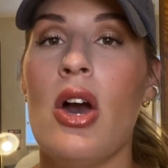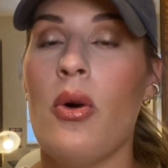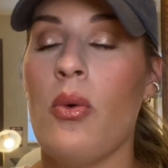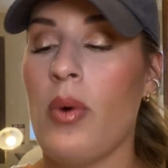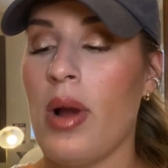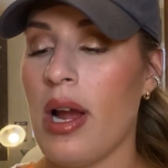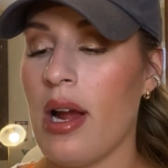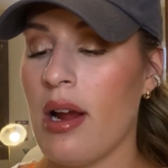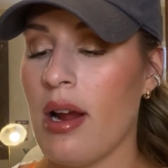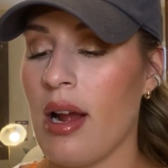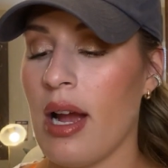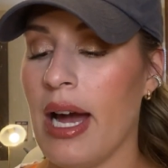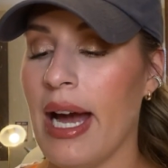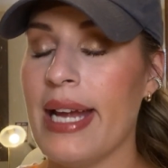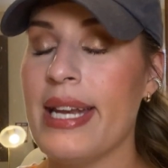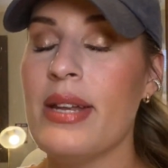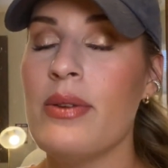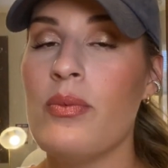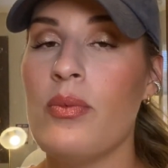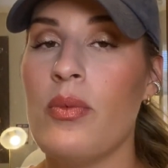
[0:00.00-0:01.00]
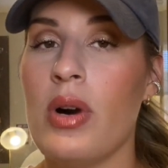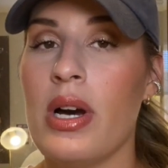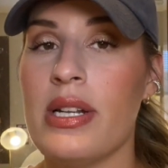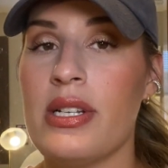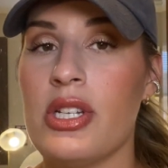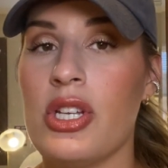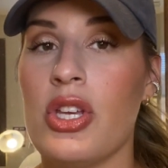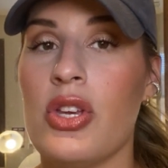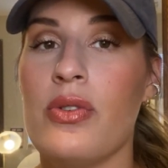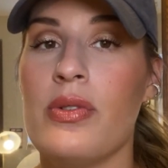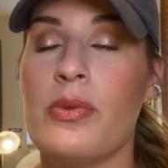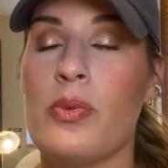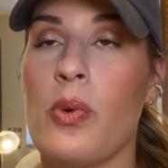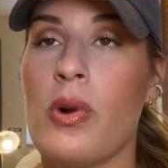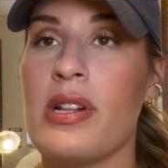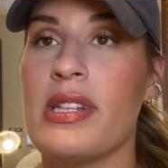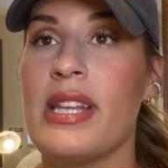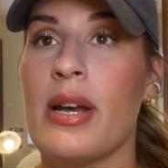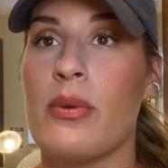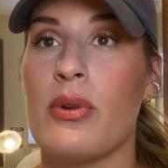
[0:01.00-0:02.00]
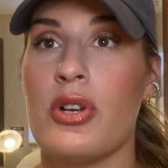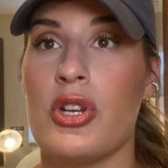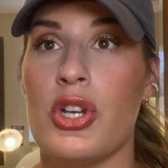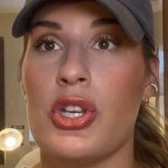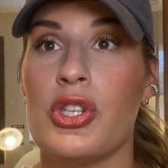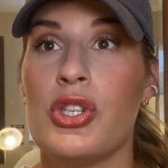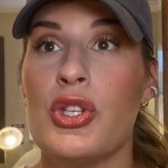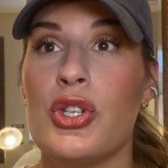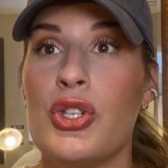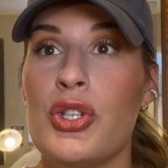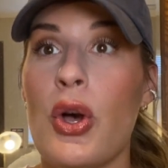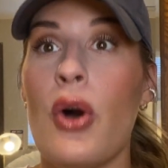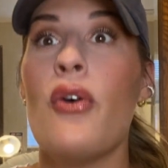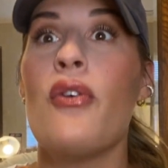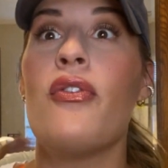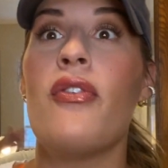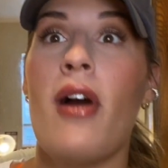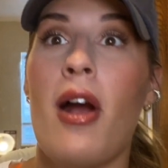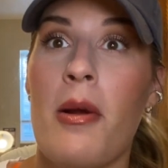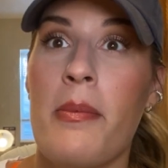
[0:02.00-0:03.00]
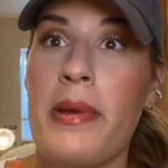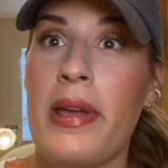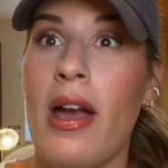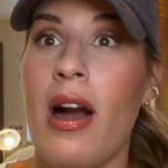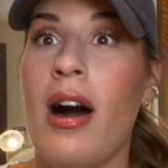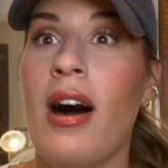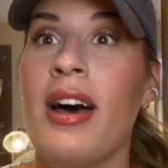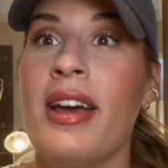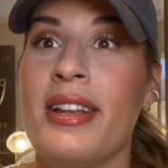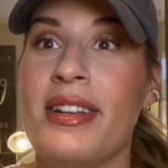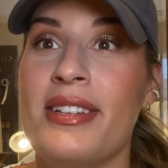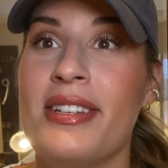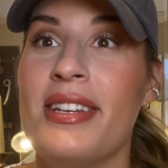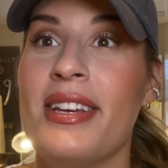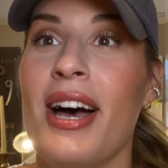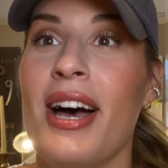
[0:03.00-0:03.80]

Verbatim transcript: where I didn't want to use words that were just so far beyond